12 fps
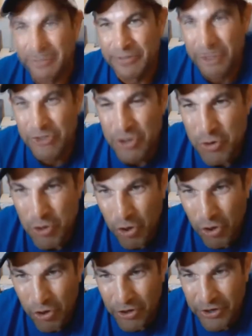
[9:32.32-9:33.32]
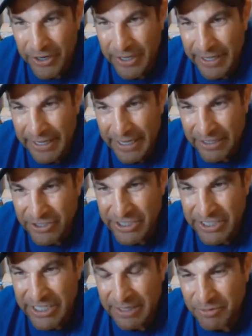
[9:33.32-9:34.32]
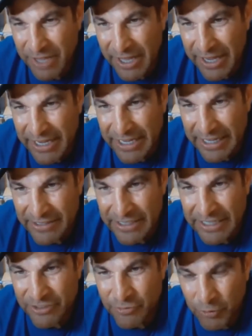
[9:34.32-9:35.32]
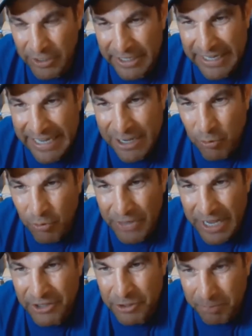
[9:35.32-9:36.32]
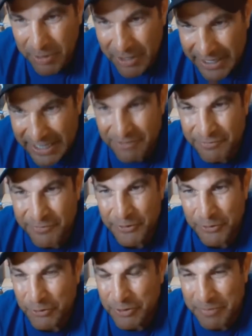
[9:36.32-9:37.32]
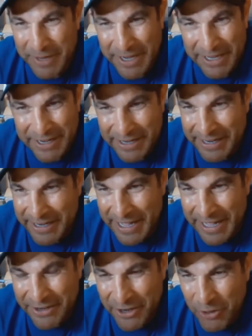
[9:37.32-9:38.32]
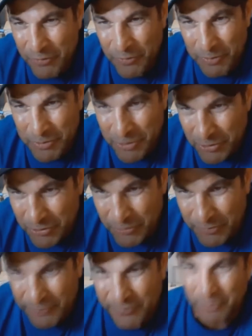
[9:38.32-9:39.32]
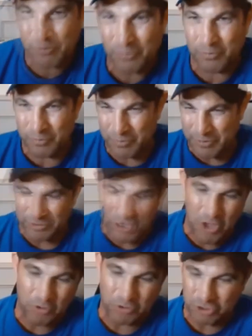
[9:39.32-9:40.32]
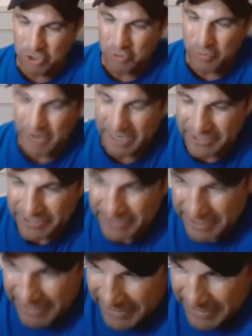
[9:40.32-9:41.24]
the new car, it seems like it's really equaled out the playing field. And man, and I know from as long as you raced